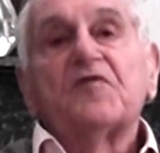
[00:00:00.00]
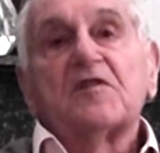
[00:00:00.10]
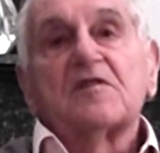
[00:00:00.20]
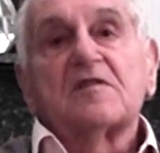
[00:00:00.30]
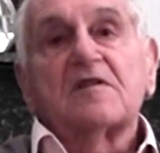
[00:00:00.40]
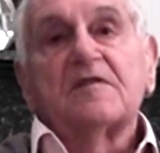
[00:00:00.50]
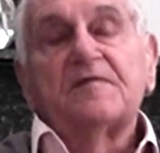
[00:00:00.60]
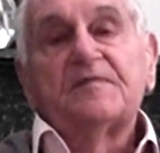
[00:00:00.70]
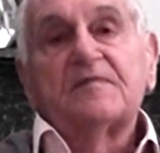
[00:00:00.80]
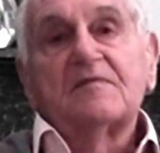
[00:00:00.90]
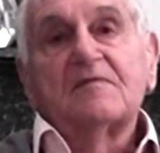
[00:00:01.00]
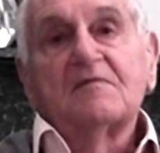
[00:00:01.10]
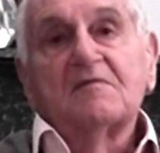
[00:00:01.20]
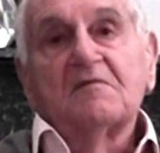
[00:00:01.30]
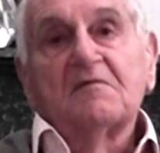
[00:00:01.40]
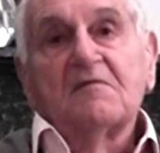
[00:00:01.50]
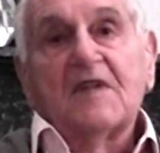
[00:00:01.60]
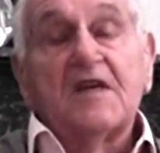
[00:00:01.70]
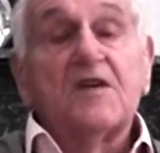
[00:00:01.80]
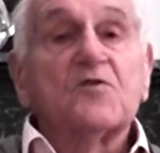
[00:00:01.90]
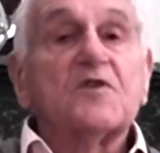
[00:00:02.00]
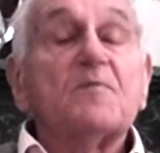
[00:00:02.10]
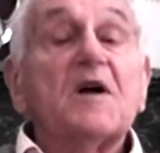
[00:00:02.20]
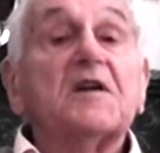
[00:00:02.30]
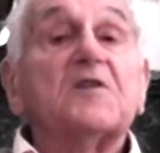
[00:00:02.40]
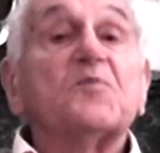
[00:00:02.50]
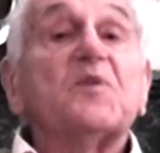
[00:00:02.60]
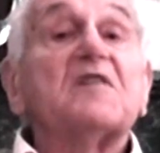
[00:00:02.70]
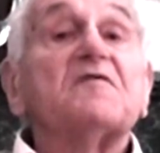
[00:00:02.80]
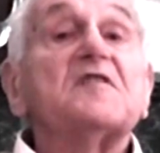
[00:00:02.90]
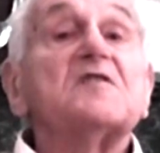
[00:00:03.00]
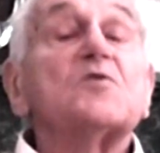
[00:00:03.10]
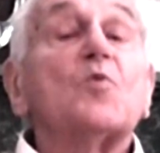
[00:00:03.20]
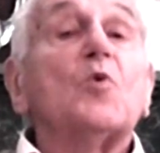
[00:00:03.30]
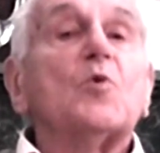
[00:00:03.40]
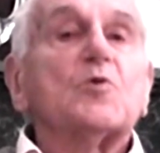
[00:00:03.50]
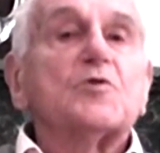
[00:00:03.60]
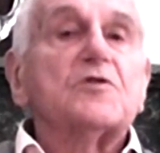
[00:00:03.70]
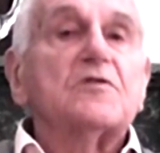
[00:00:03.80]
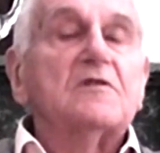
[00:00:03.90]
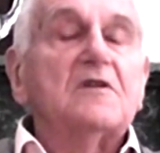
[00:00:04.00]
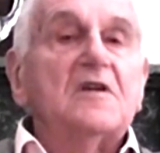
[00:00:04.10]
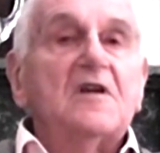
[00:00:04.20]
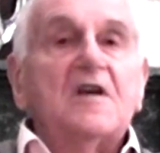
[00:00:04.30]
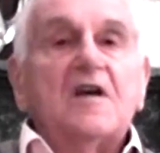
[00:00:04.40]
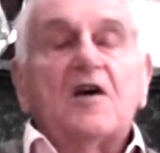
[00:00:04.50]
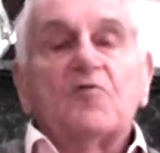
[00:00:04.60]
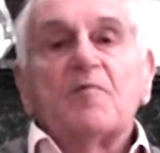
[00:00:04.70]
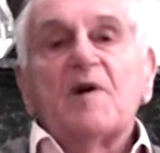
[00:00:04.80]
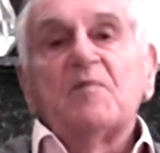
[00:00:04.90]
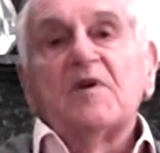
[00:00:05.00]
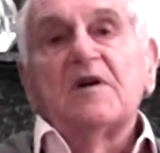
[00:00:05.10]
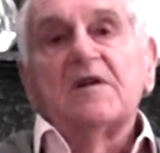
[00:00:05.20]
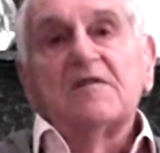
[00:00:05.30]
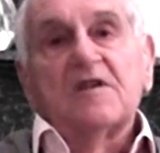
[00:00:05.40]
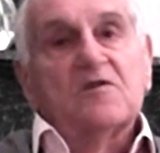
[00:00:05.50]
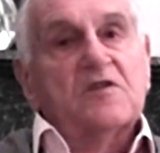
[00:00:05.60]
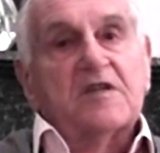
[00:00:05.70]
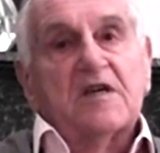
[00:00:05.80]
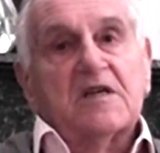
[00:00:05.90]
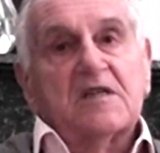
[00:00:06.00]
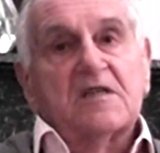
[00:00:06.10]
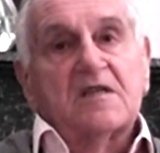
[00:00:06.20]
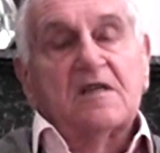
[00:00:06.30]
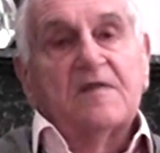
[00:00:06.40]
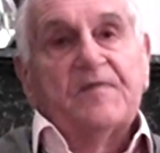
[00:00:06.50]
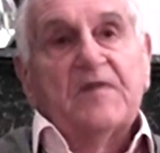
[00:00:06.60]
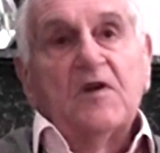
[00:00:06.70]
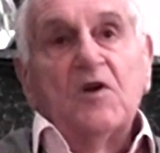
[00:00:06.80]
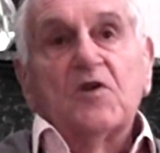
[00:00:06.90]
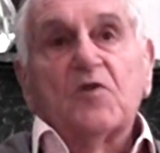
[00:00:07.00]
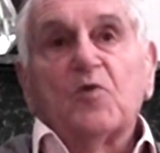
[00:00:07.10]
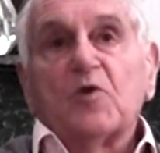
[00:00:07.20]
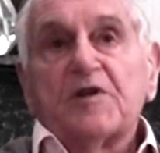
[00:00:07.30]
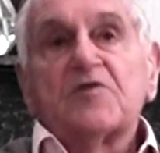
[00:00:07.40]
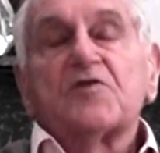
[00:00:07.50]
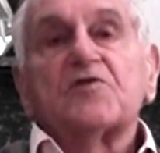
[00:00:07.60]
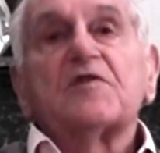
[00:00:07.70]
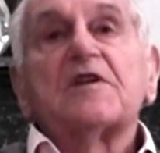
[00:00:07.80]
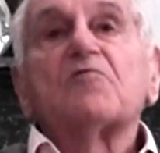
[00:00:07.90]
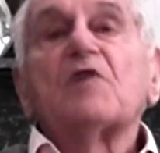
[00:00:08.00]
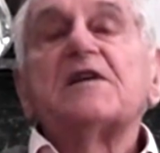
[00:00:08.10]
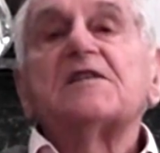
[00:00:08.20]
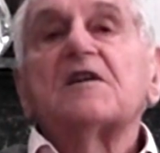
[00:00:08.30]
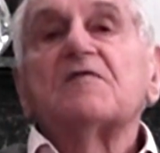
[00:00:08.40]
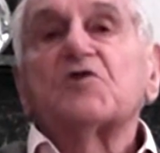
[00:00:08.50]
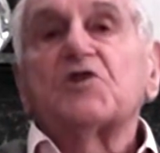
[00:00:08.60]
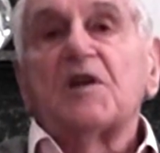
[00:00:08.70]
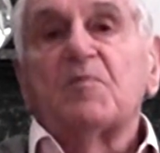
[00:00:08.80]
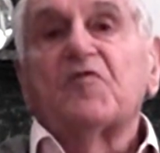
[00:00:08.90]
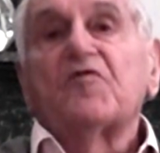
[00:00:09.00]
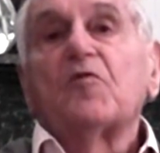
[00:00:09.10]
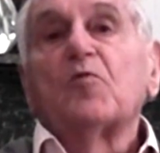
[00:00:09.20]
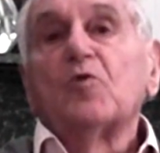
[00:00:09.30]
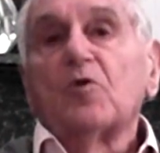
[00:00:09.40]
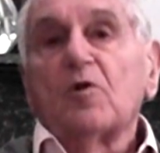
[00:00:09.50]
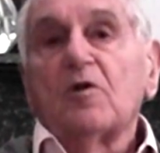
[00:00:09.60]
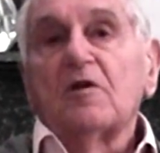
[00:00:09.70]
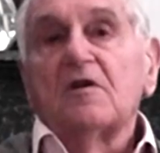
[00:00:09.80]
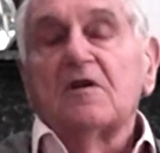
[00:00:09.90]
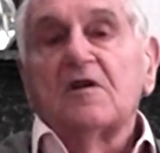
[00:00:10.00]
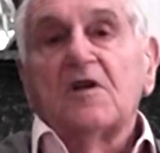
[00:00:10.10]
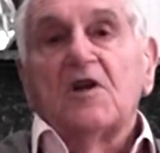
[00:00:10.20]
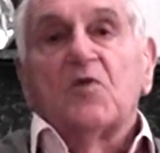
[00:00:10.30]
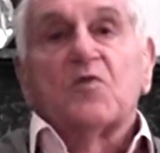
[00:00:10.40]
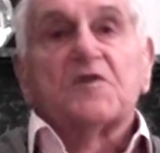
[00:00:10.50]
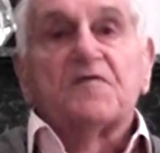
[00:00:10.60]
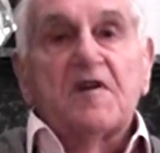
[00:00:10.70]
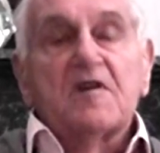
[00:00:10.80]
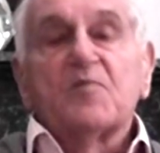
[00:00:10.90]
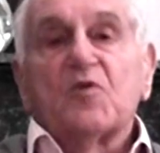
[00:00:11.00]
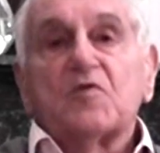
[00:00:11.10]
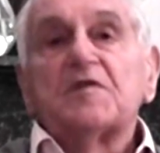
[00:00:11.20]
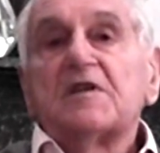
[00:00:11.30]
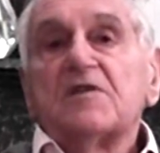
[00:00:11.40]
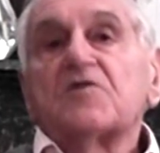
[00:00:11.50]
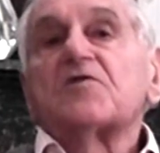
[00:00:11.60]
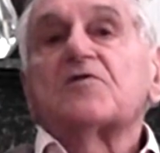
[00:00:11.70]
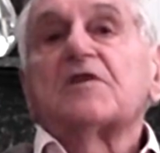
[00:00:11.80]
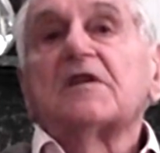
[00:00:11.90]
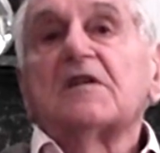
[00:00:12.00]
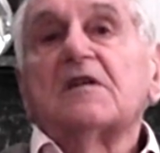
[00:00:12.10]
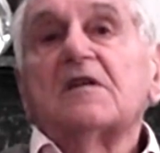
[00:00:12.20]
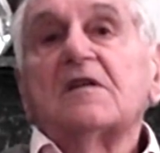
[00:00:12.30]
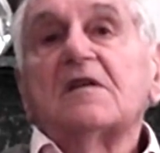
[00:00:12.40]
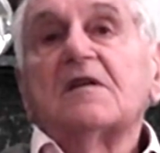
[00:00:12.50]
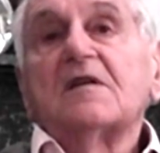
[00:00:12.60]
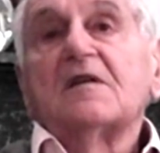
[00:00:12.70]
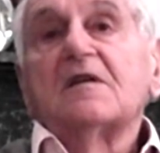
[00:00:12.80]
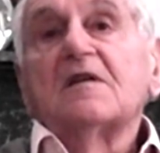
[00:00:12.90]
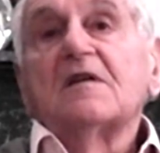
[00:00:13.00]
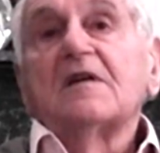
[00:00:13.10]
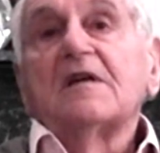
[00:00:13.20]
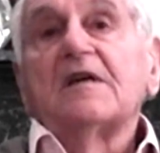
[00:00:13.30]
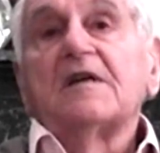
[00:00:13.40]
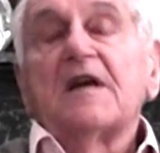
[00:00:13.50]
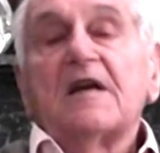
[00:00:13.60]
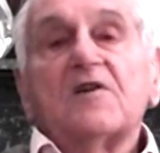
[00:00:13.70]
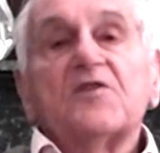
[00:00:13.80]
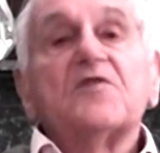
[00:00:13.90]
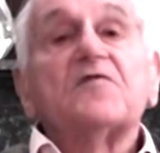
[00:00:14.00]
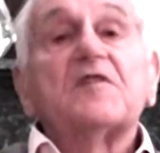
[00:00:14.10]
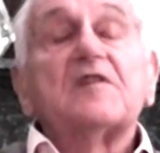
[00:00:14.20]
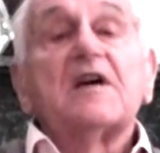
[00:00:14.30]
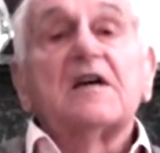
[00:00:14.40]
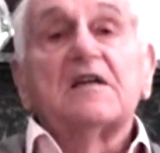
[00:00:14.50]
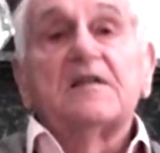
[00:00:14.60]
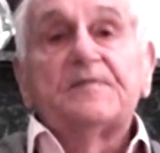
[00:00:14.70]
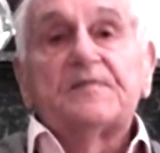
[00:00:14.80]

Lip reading: I. He used the money to pay for his wars. And remember, in those days, the wool industry, the raising of sheep for wool, was a very important industry in England of the day.